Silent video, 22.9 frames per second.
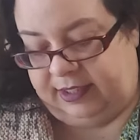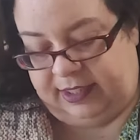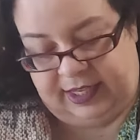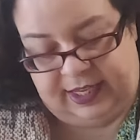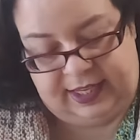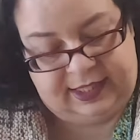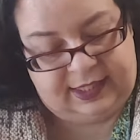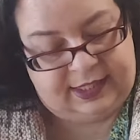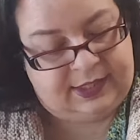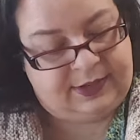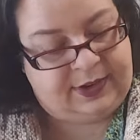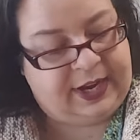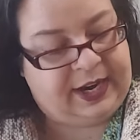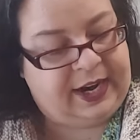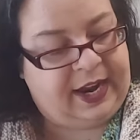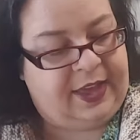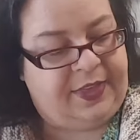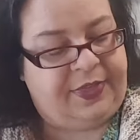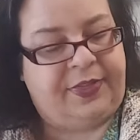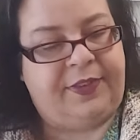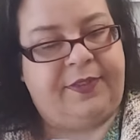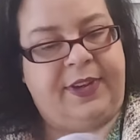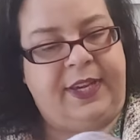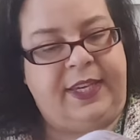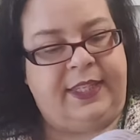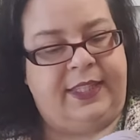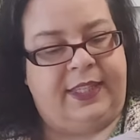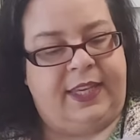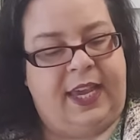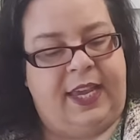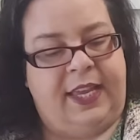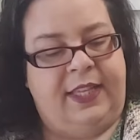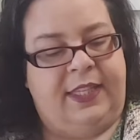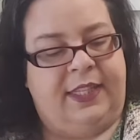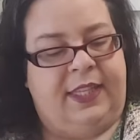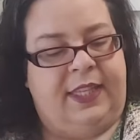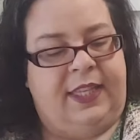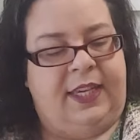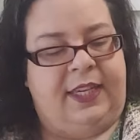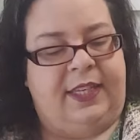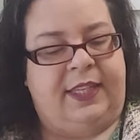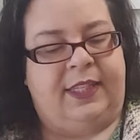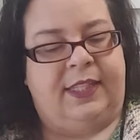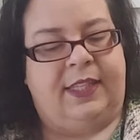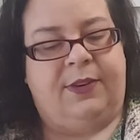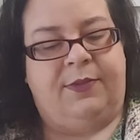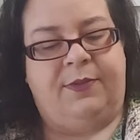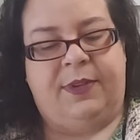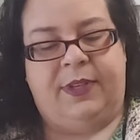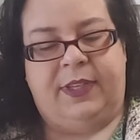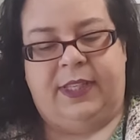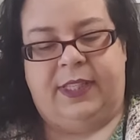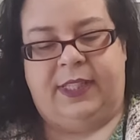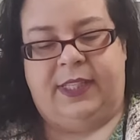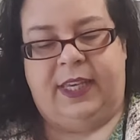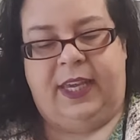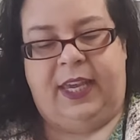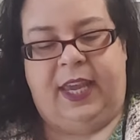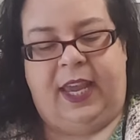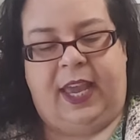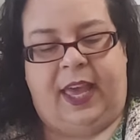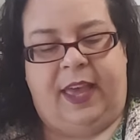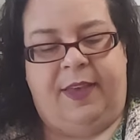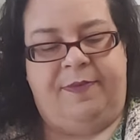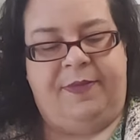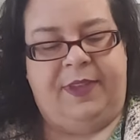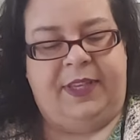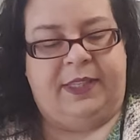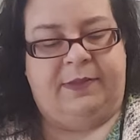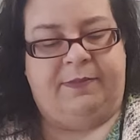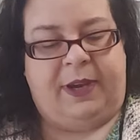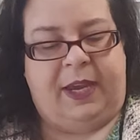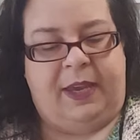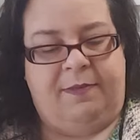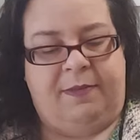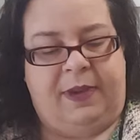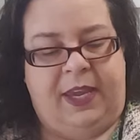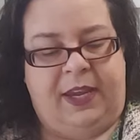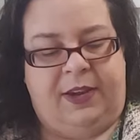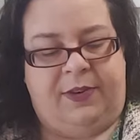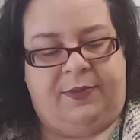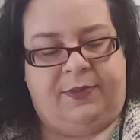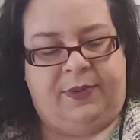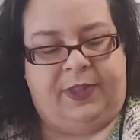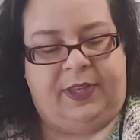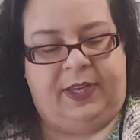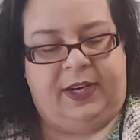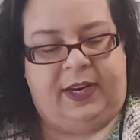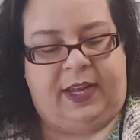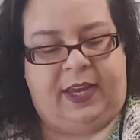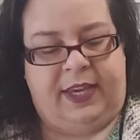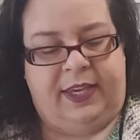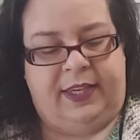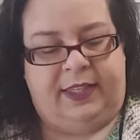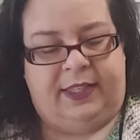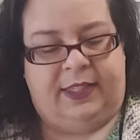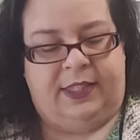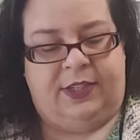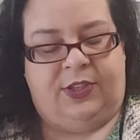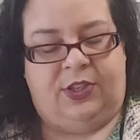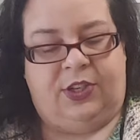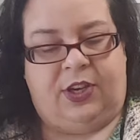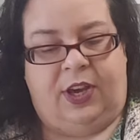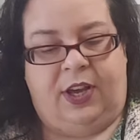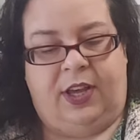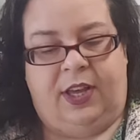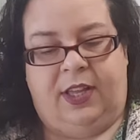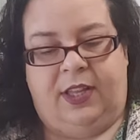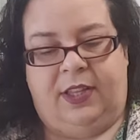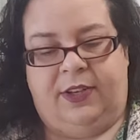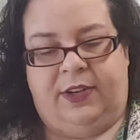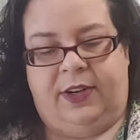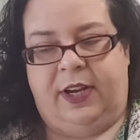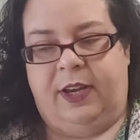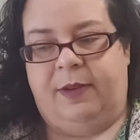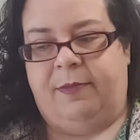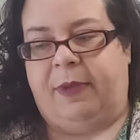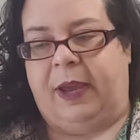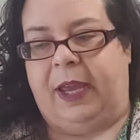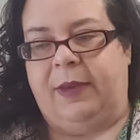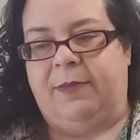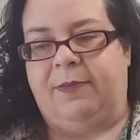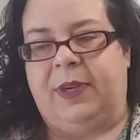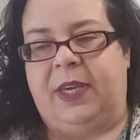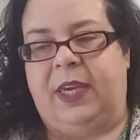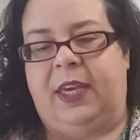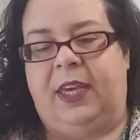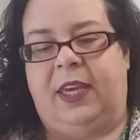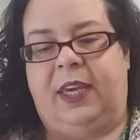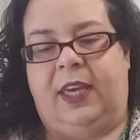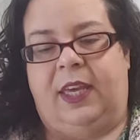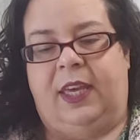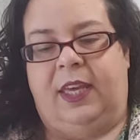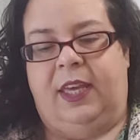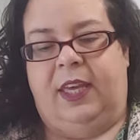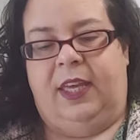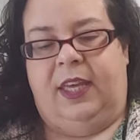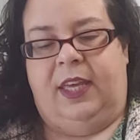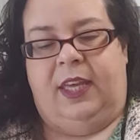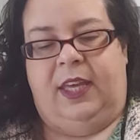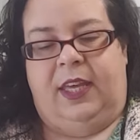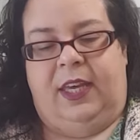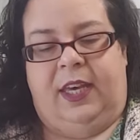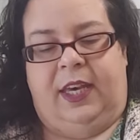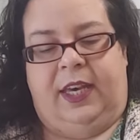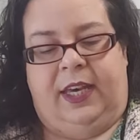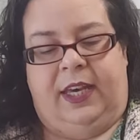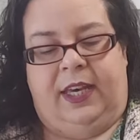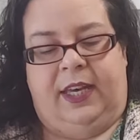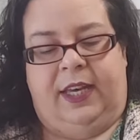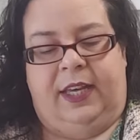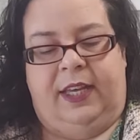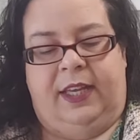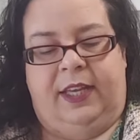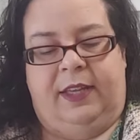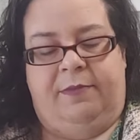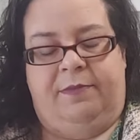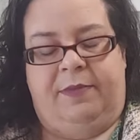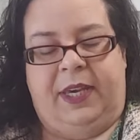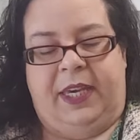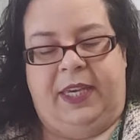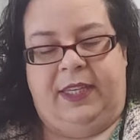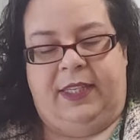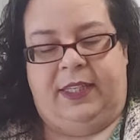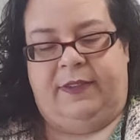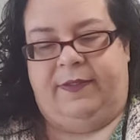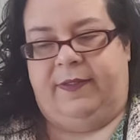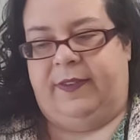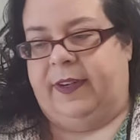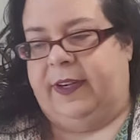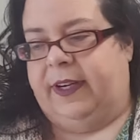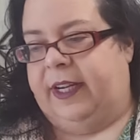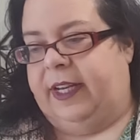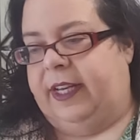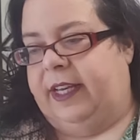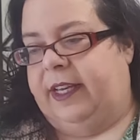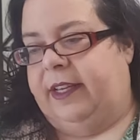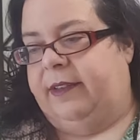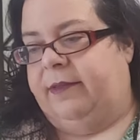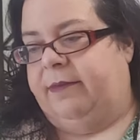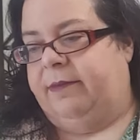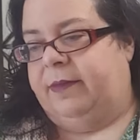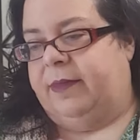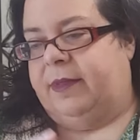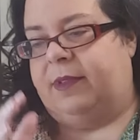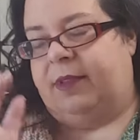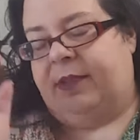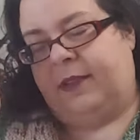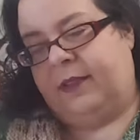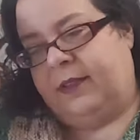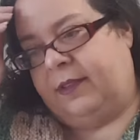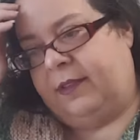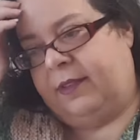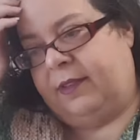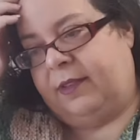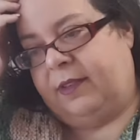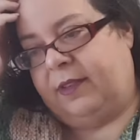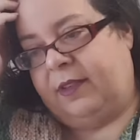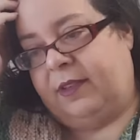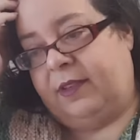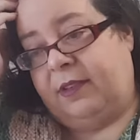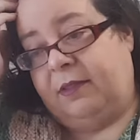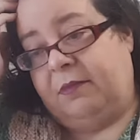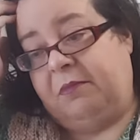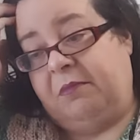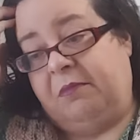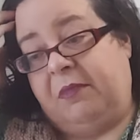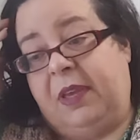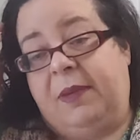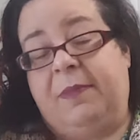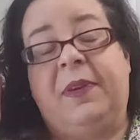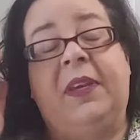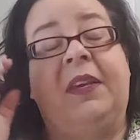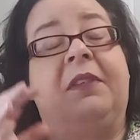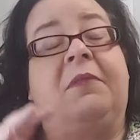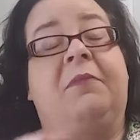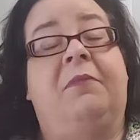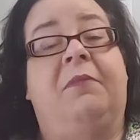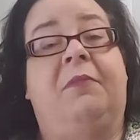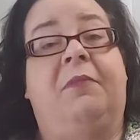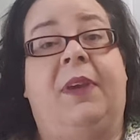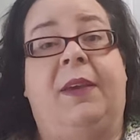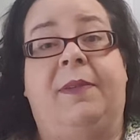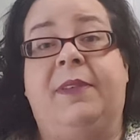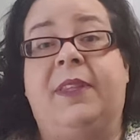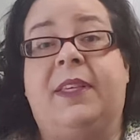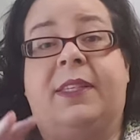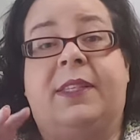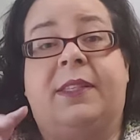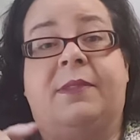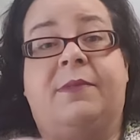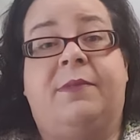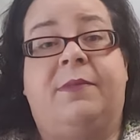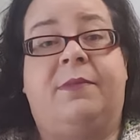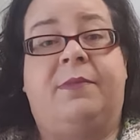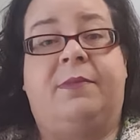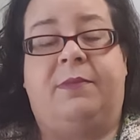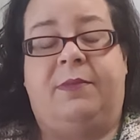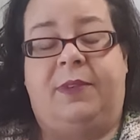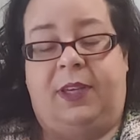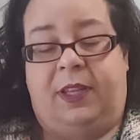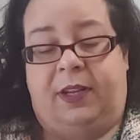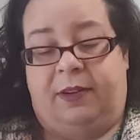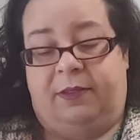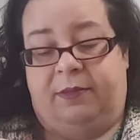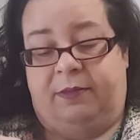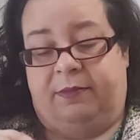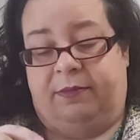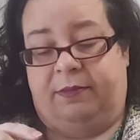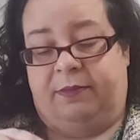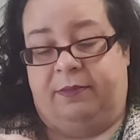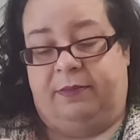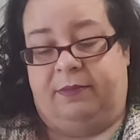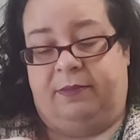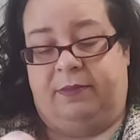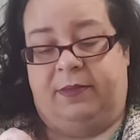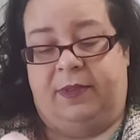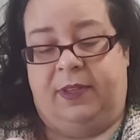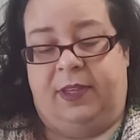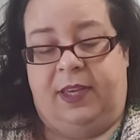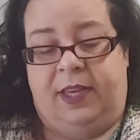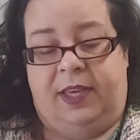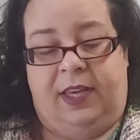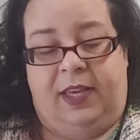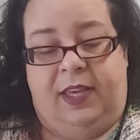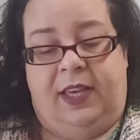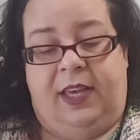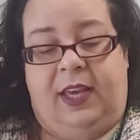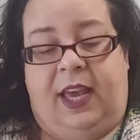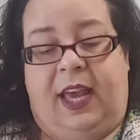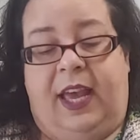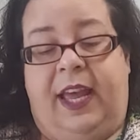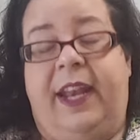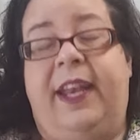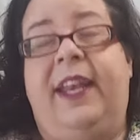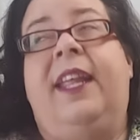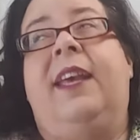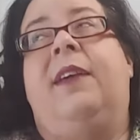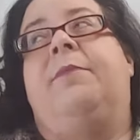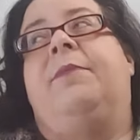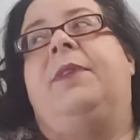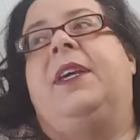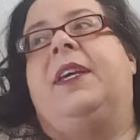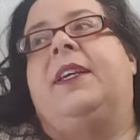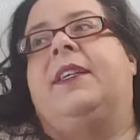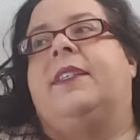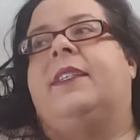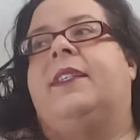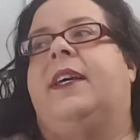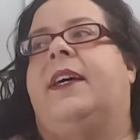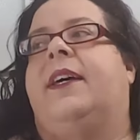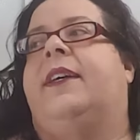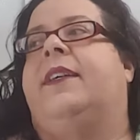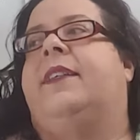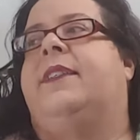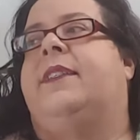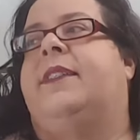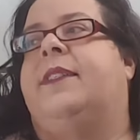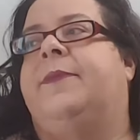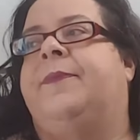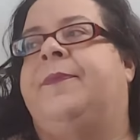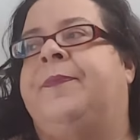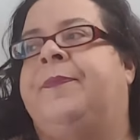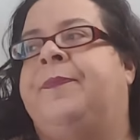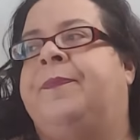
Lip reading: And so I got 3 skeins of this. So we'll see. This might make a really nice shawl, or it might be a base for a, maybe this is, Knit Picks does